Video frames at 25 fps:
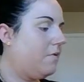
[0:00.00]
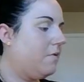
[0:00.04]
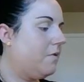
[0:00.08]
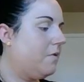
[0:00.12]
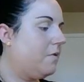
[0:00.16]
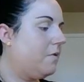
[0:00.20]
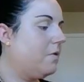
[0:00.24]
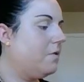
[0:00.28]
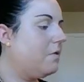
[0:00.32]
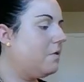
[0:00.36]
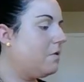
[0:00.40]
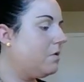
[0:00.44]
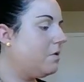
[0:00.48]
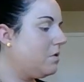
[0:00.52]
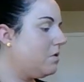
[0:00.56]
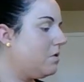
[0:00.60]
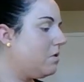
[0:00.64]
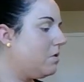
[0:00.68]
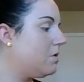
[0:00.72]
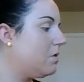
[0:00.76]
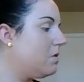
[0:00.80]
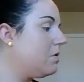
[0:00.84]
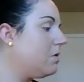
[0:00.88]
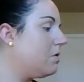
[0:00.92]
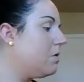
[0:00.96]
Okay,
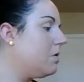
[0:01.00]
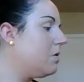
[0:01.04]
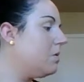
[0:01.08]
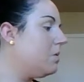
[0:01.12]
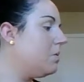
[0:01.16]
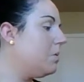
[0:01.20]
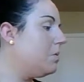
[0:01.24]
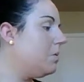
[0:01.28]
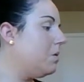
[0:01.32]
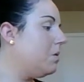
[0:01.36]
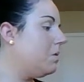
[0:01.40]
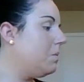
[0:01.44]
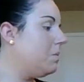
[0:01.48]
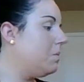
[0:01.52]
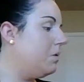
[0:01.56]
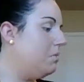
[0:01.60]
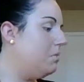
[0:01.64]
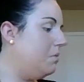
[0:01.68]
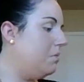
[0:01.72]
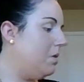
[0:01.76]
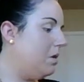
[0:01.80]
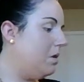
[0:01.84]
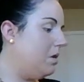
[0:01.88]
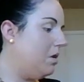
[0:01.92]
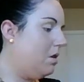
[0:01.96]
so it would
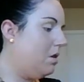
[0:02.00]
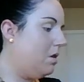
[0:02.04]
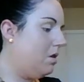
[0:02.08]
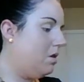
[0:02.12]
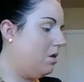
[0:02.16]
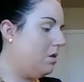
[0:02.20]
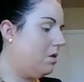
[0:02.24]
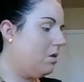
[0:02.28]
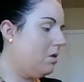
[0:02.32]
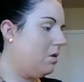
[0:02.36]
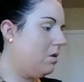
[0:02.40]
be...